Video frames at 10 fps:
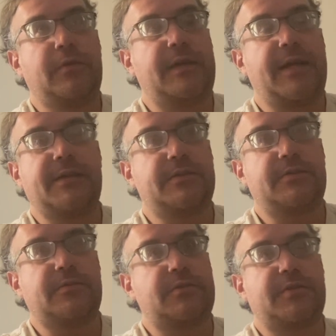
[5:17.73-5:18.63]
days,
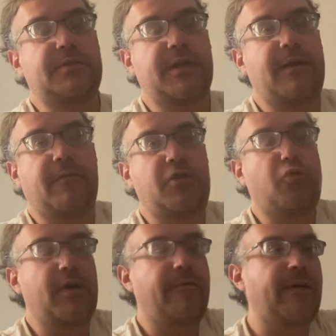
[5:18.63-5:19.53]
since I have like
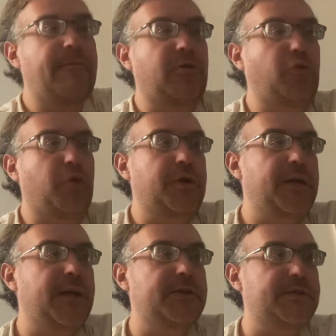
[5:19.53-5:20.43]
25 recording
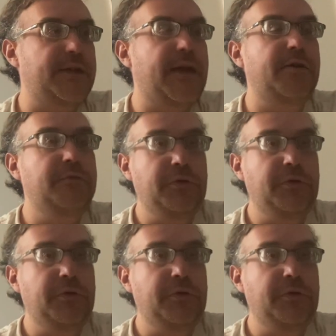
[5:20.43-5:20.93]
days and that